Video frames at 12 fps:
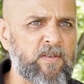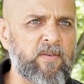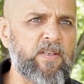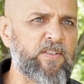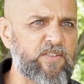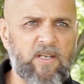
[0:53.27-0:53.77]

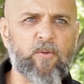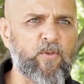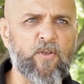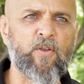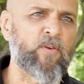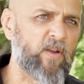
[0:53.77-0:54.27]
Reach
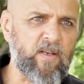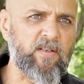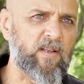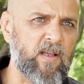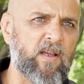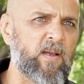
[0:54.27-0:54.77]
out your
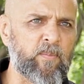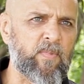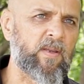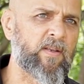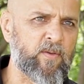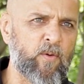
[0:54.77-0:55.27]
right
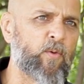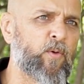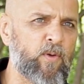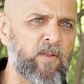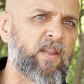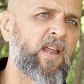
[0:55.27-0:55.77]
arm and
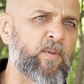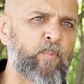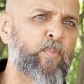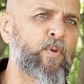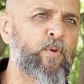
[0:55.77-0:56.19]
hold that